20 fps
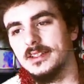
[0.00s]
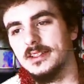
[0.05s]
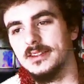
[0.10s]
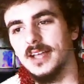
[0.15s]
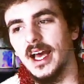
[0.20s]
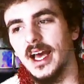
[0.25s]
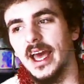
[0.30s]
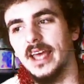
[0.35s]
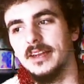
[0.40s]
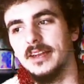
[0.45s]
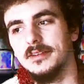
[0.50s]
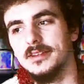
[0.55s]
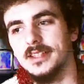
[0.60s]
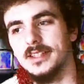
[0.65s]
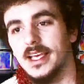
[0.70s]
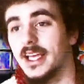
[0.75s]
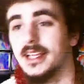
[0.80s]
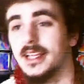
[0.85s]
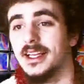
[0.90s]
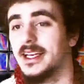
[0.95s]
side of
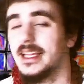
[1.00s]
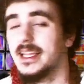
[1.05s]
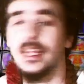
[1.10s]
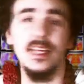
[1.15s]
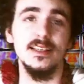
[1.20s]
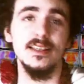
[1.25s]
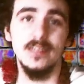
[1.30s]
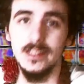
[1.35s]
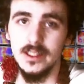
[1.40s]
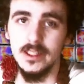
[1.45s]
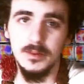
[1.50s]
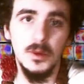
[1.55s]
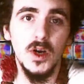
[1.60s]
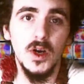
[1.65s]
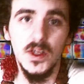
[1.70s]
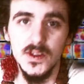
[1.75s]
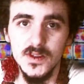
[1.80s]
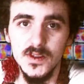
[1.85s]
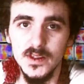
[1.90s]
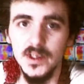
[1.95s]
saying that he isn't a
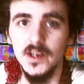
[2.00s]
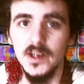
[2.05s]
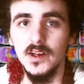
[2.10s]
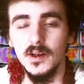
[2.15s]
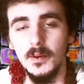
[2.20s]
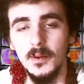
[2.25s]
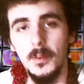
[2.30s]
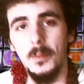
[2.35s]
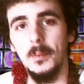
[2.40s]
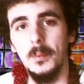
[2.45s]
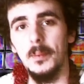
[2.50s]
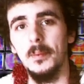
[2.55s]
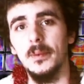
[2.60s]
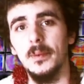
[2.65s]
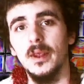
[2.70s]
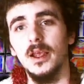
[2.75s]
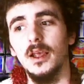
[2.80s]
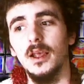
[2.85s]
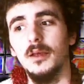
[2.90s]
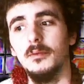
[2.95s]
monster,
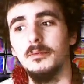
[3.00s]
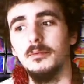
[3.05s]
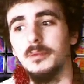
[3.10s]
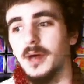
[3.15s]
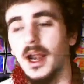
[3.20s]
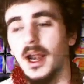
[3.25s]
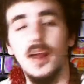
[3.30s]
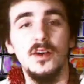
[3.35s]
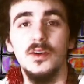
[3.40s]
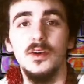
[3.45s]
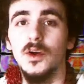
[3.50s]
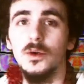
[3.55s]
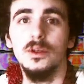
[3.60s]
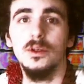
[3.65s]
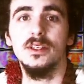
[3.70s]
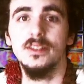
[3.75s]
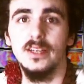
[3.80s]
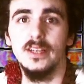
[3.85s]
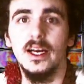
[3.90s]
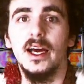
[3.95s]
but I don't know
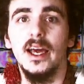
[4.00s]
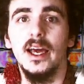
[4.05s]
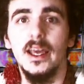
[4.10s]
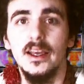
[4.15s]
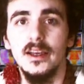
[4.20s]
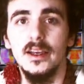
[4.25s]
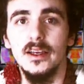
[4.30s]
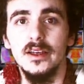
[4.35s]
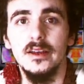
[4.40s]
this guy.